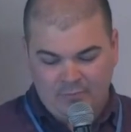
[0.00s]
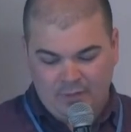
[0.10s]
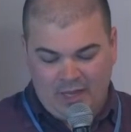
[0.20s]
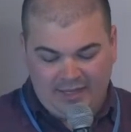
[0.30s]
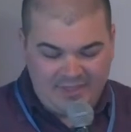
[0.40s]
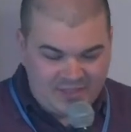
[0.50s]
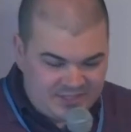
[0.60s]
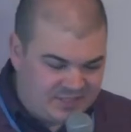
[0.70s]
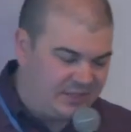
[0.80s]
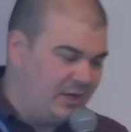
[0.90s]
Again, this
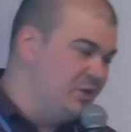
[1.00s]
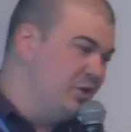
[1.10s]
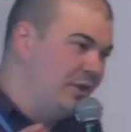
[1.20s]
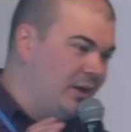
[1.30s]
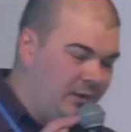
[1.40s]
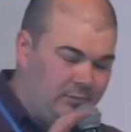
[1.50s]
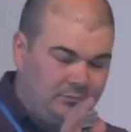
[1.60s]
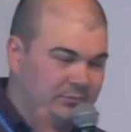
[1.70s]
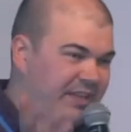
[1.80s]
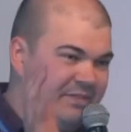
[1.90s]
isn't another
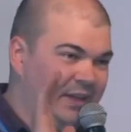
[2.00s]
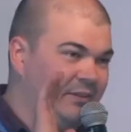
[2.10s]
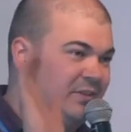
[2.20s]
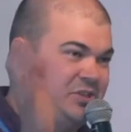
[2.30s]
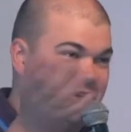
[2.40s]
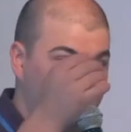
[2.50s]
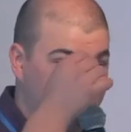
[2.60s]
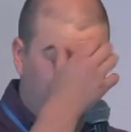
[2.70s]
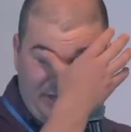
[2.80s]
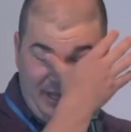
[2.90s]
Giving Vision
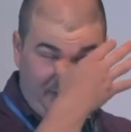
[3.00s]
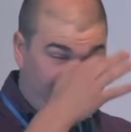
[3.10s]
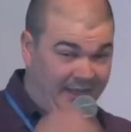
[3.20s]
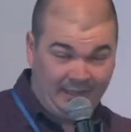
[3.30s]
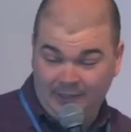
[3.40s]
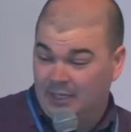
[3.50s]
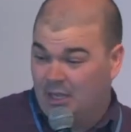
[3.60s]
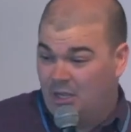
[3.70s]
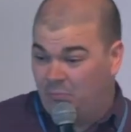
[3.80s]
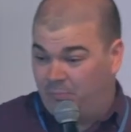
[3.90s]
Sunday thing,
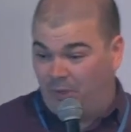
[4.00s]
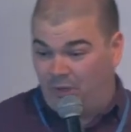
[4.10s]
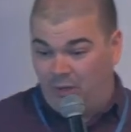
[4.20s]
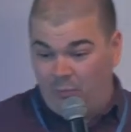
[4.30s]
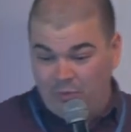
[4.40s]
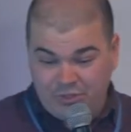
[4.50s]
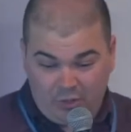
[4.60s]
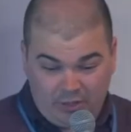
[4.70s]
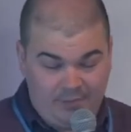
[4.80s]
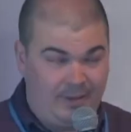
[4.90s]
but we're
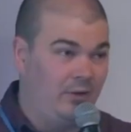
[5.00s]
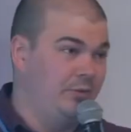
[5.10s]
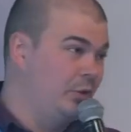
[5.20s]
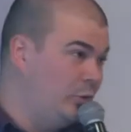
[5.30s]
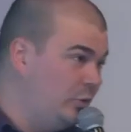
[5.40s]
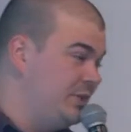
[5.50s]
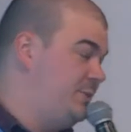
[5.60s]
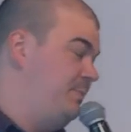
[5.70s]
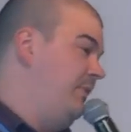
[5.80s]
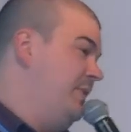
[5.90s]
talking about the Holy
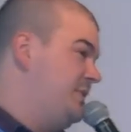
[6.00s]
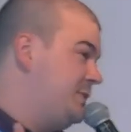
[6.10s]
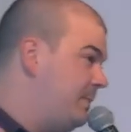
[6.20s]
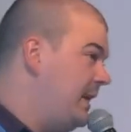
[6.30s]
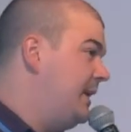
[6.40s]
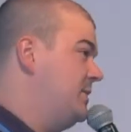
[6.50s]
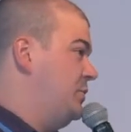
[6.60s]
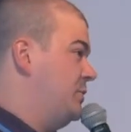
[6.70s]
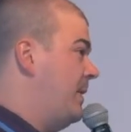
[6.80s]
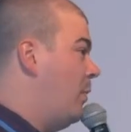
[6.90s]
Spirit speaking
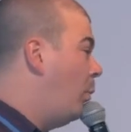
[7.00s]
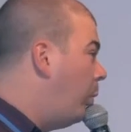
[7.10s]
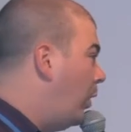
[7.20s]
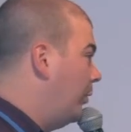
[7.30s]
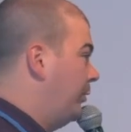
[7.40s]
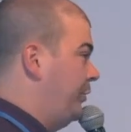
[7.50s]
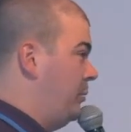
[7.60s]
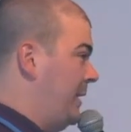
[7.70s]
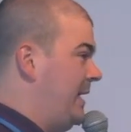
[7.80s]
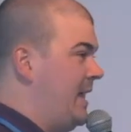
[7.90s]
to us about what do
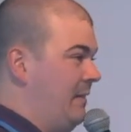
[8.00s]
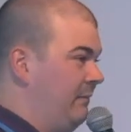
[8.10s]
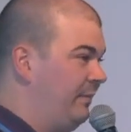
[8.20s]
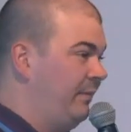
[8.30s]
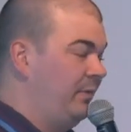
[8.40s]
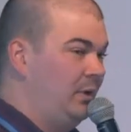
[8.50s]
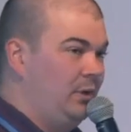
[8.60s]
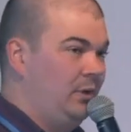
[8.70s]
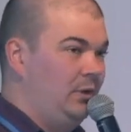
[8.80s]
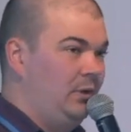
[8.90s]
we give?
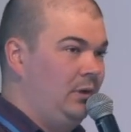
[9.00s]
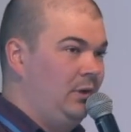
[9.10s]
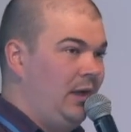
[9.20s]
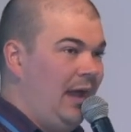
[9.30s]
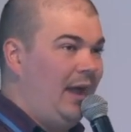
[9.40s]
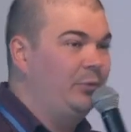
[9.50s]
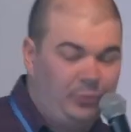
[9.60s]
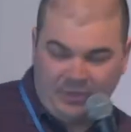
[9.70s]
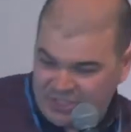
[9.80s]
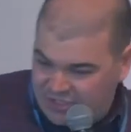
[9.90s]
How do
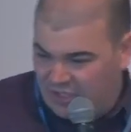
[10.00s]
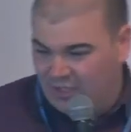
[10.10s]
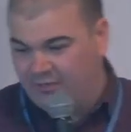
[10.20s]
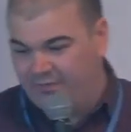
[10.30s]
we serve